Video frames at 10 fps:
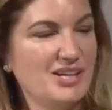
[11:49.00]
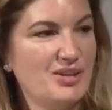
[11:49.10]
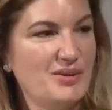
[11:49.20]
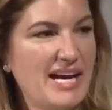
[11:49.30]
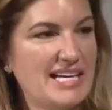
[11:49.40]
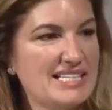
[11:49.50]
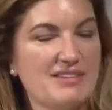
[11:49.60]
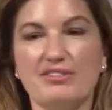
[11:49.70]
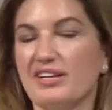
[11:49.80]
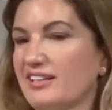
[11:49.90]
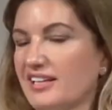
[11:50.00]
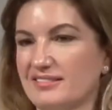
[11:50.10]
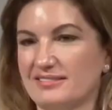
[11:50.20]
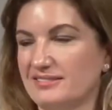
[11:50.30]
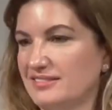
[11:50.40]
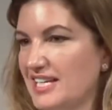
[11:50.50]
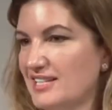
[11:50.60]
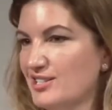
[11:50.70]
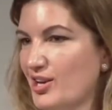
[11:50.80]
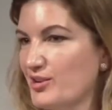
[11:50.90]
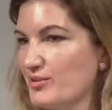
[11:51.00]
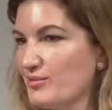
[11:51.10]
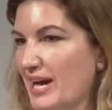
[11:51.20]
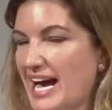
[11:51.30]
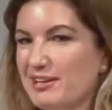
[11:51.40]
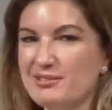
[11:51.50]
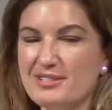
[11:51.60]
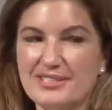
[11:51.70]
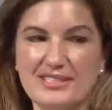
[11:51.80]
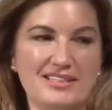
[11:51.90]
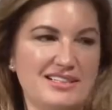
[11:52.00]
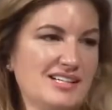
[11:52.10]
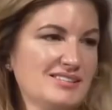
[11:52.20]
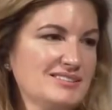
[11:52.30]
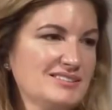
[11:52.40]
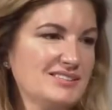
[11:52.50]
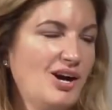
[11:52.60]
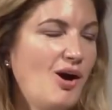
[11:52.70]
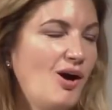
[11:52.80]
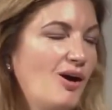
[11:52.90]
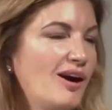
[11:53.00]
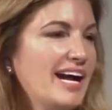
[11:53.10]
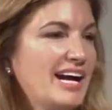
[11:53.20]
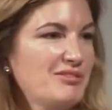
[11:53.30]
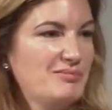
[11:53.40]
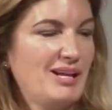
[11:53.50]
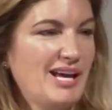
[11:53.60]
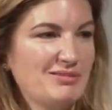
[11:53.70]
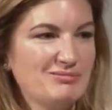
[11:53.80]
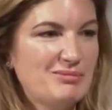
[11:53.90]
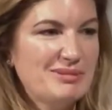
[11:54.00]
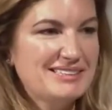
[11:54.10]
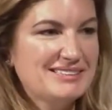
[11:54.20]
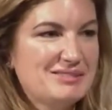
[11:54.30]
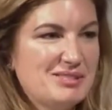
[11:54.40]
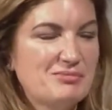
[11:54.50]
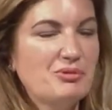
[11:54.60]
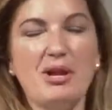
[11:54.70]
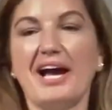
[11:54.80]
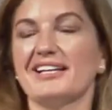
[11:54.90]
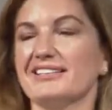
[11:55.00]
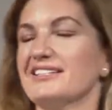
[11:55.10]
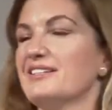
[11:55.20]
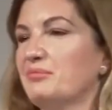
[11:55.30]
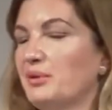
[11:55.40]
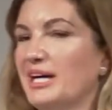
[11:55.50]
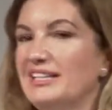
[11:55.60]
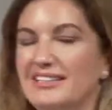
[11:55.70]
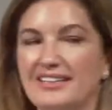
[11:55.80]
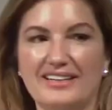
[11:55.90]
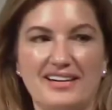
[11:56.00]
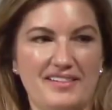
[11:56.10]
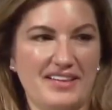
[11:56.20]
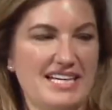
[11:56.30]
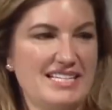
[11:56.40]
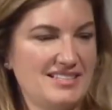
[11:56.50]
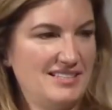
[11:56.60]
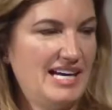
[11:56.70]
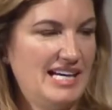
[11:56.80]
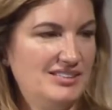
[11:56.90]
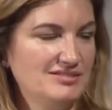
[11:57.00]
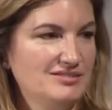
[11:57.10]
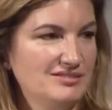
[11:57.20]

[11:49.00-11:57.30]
who has everything. There's no house, car, aeroplane, probably small island somewhere that he doesn't have.